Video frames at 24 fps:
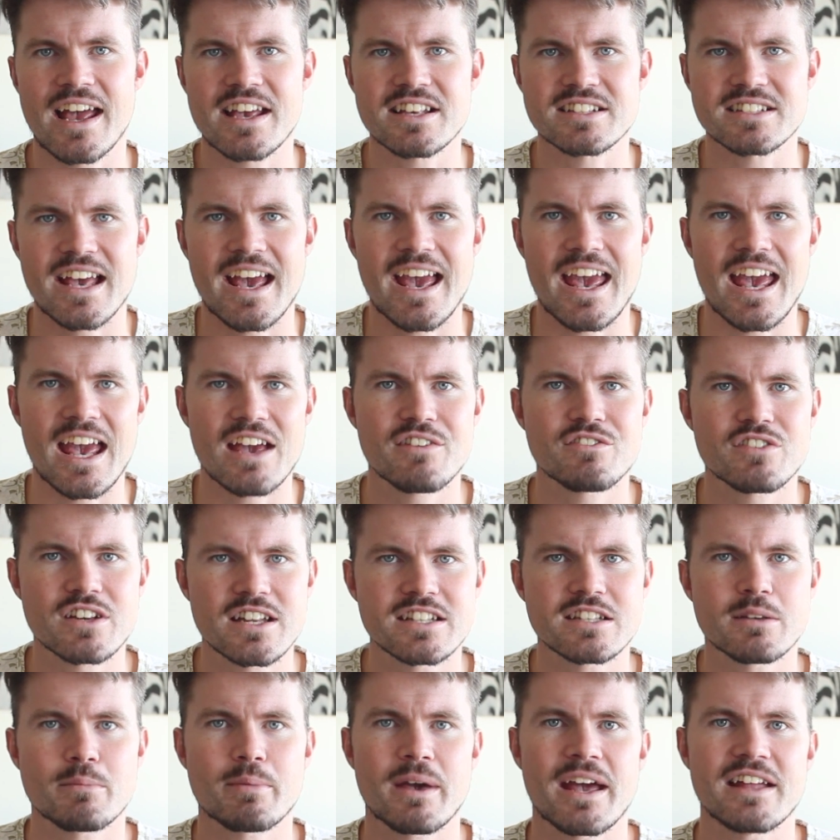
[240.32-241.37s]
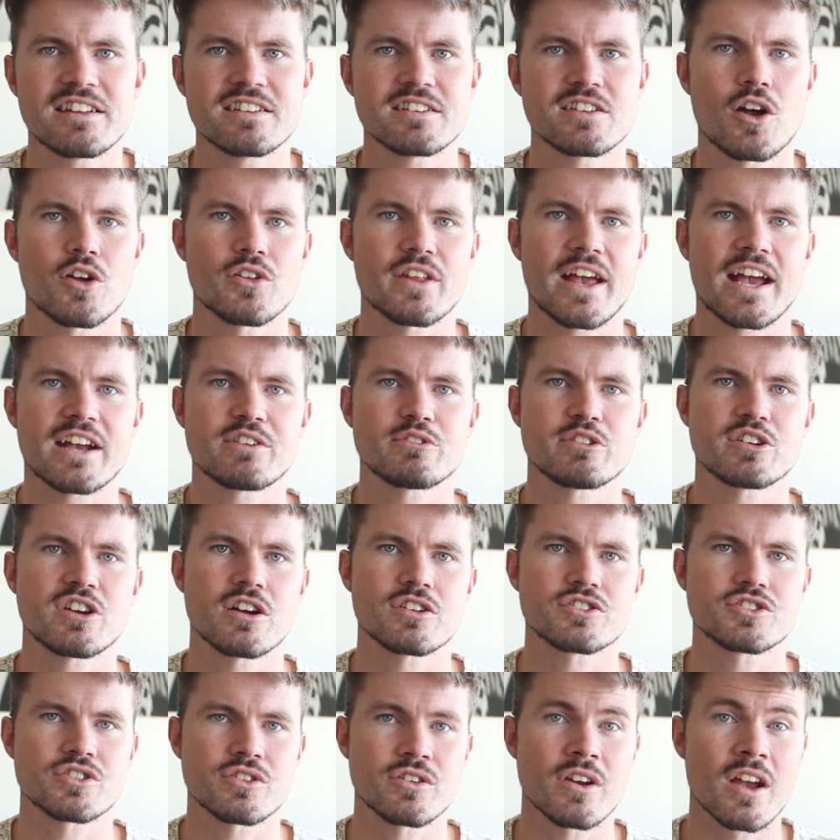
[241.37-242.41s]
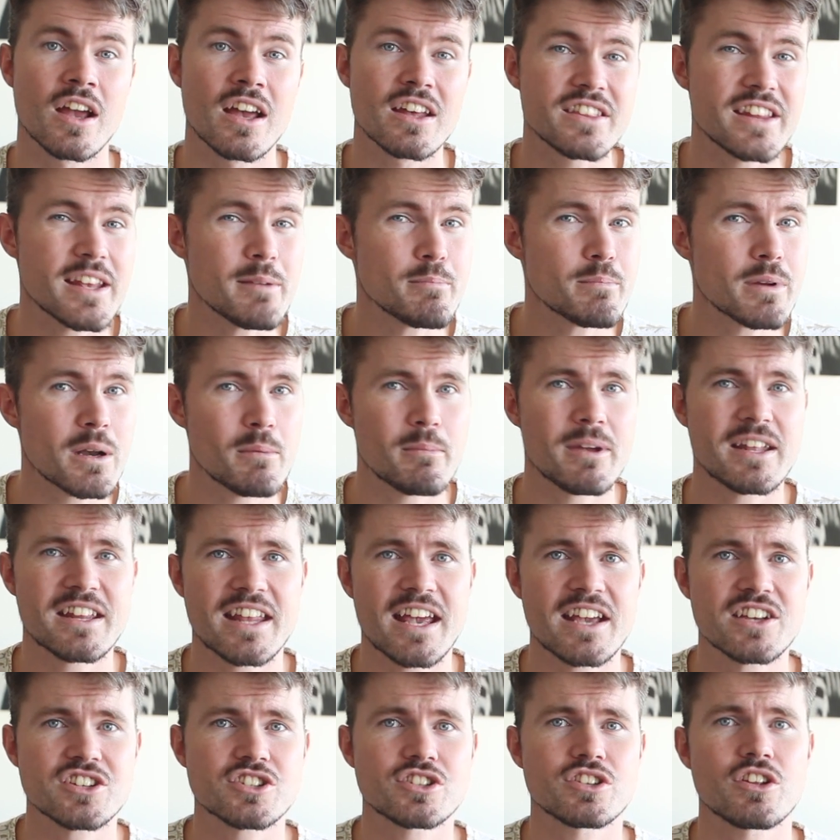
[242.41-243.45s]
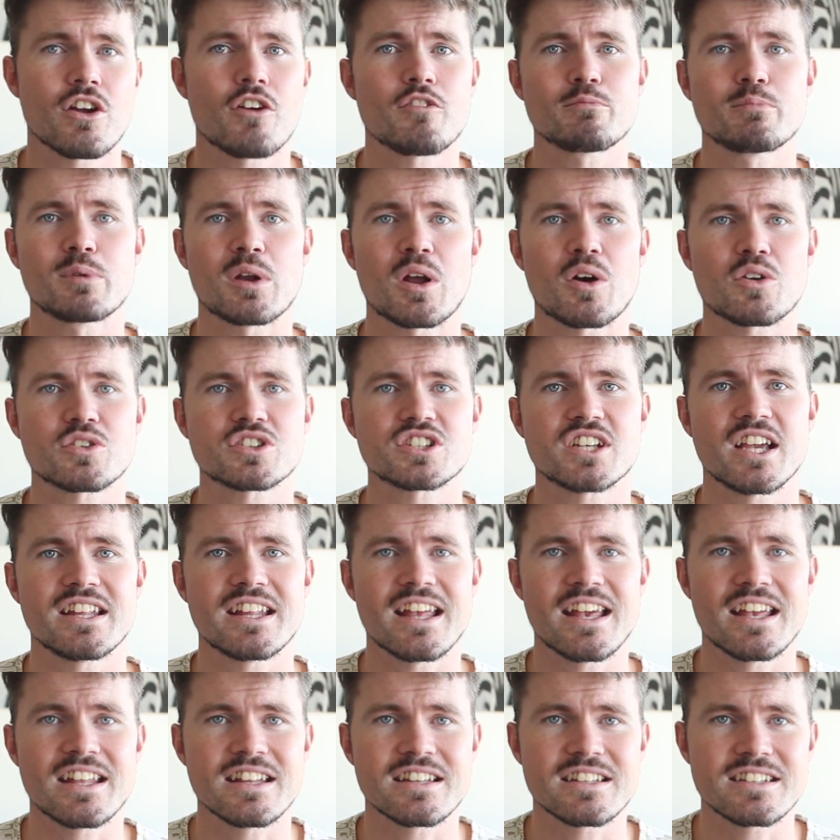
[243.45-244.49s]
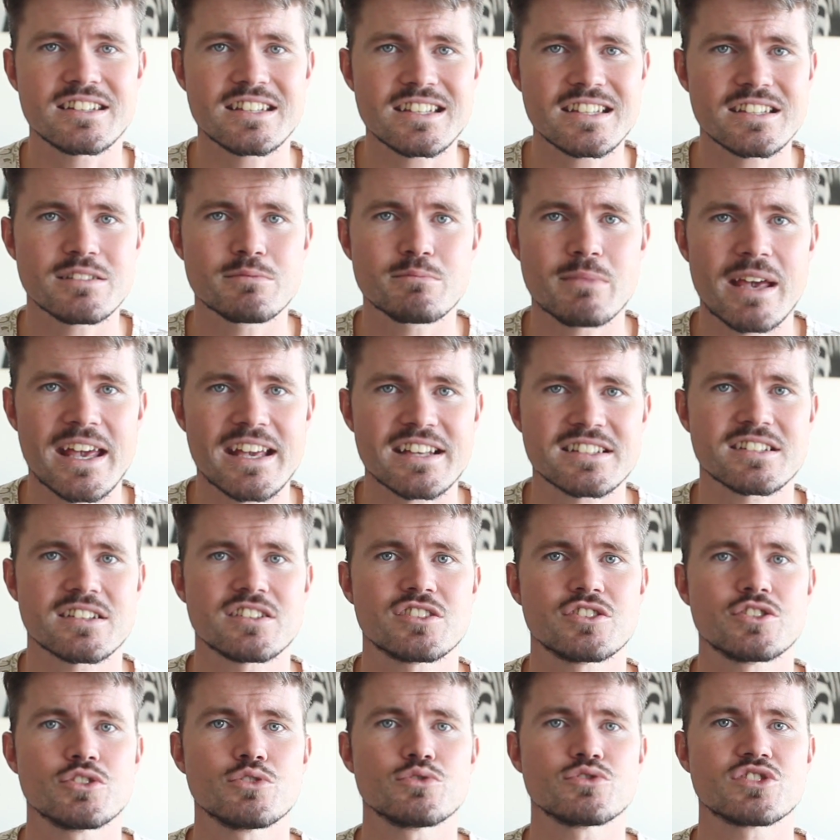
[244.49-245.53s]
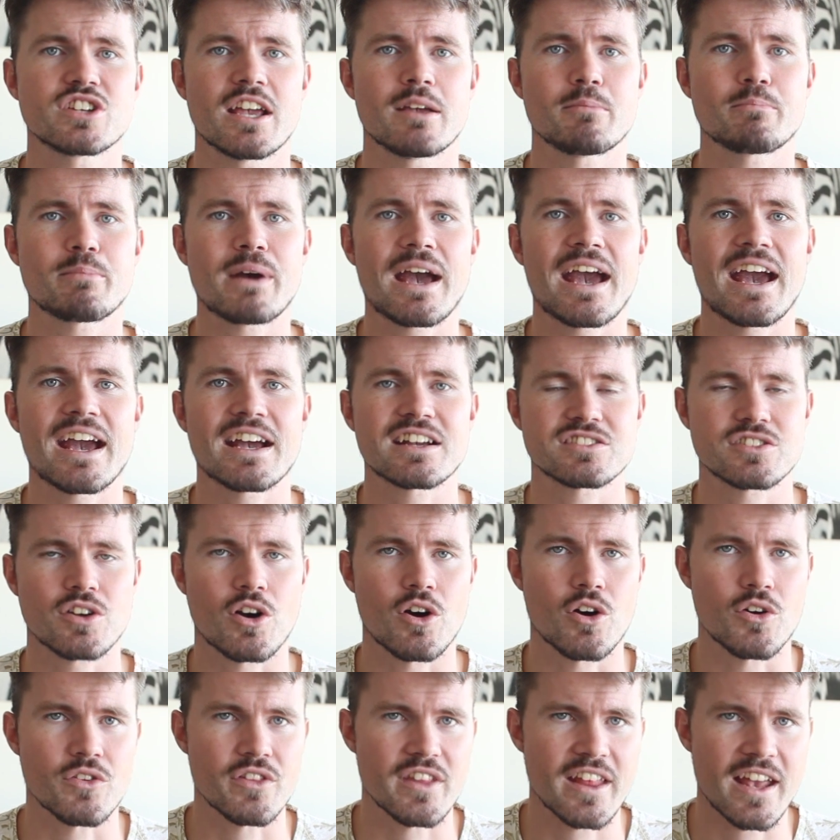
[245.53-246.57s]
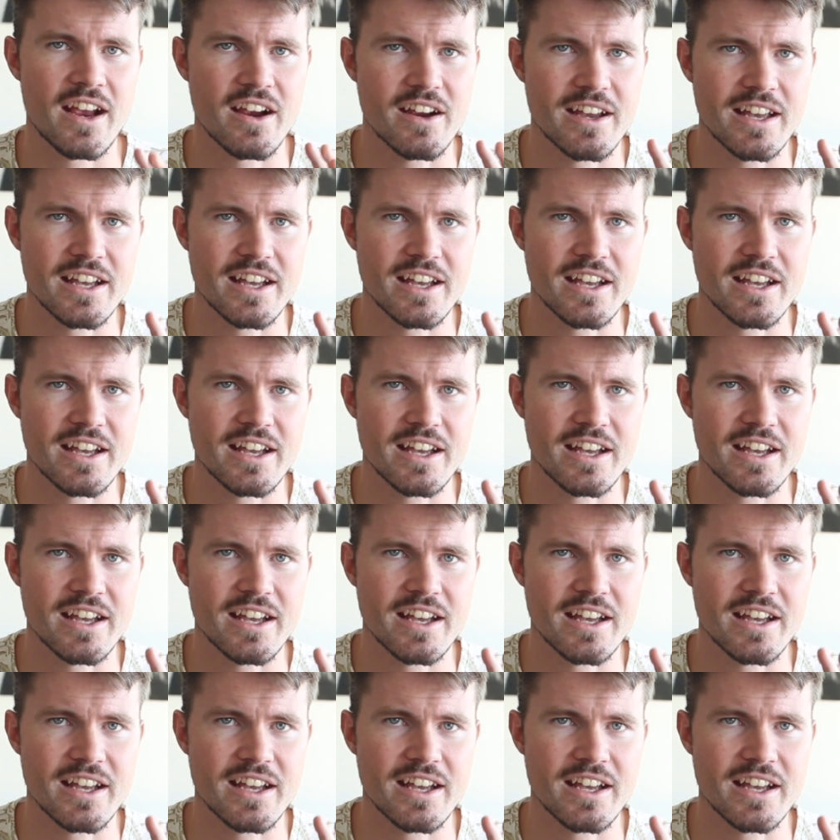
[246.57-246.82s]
is heavily dependent on agriculture, the implementation of blockchain indeed makes a huge impact on their